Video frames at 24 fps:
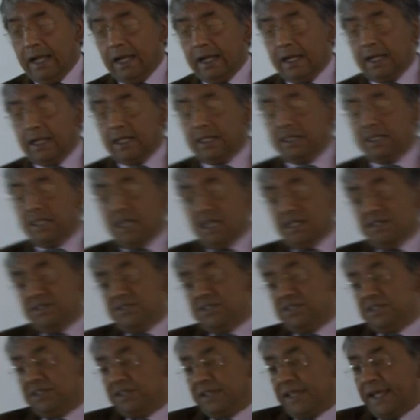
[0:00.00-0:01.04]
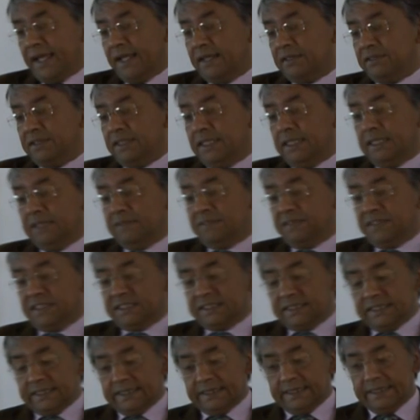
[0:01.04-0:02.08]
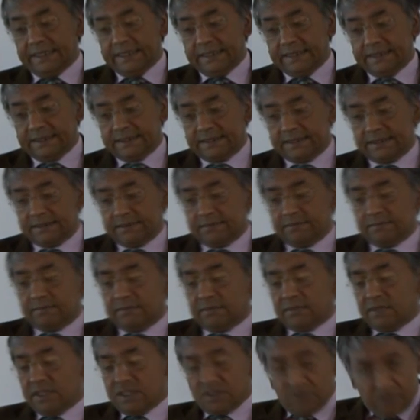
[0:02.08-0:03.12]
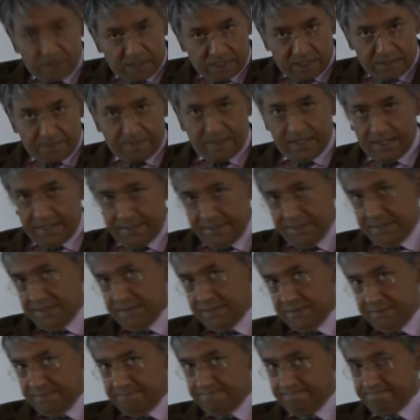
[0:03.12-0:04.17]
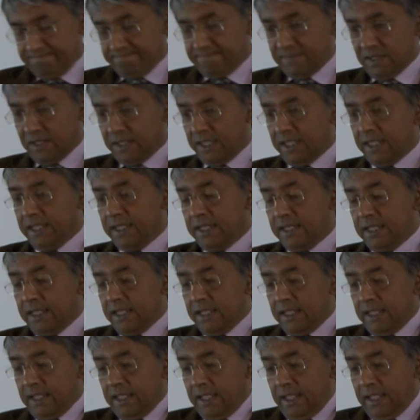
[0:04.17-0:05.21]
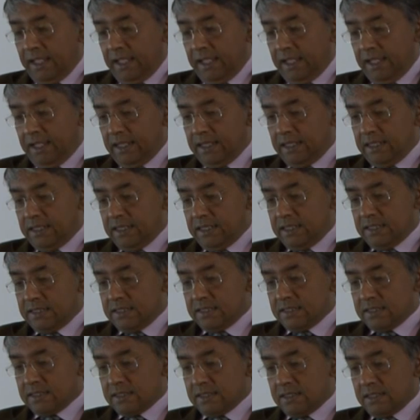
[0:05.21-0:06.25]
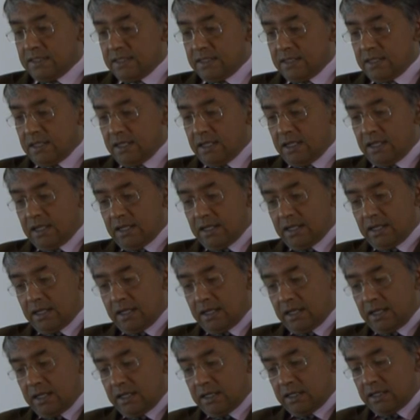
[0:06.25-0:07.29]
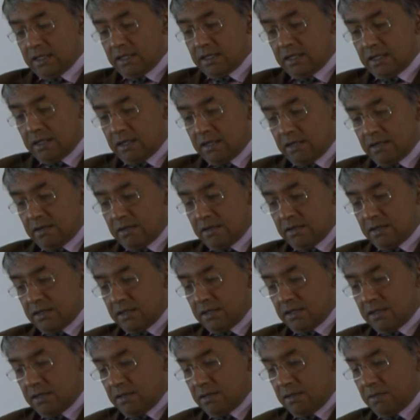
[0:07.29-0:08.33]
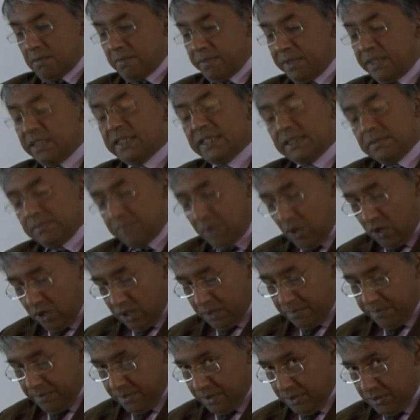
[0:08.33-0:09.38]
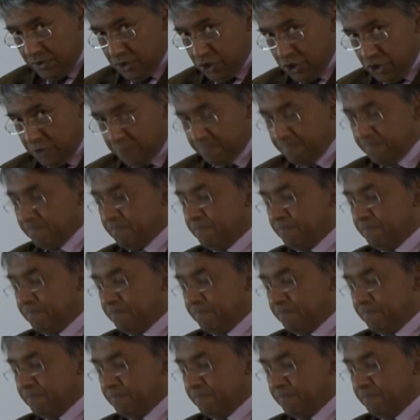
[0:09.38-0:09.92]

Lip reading: The answer to that, really, firstly, is it's not an appliance, okay? It is a building block approach.